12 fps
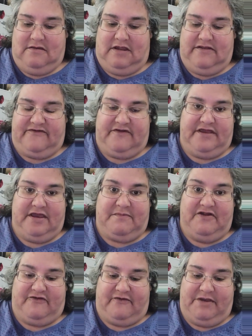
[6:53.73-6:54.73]
that doesn't take
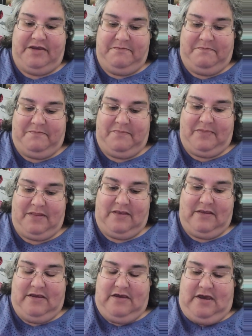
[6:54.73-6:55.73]
much for me.
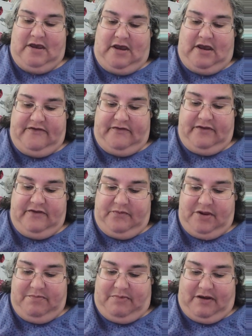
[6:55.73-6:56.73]
So this
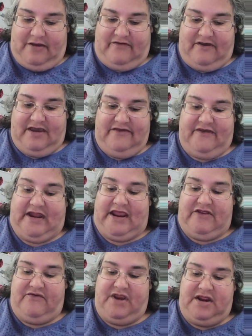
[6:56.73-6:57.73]
wood box, like I said,
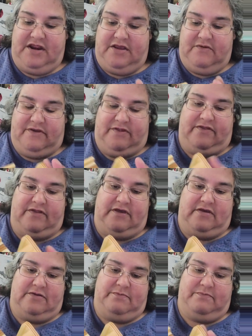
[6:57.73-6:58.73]
I treated it with
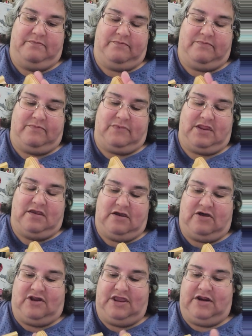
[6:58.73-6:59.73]
the
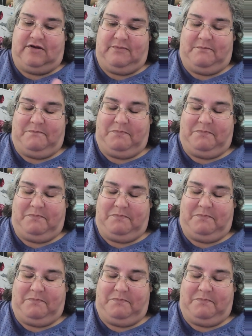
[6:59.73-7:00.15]
cleaner.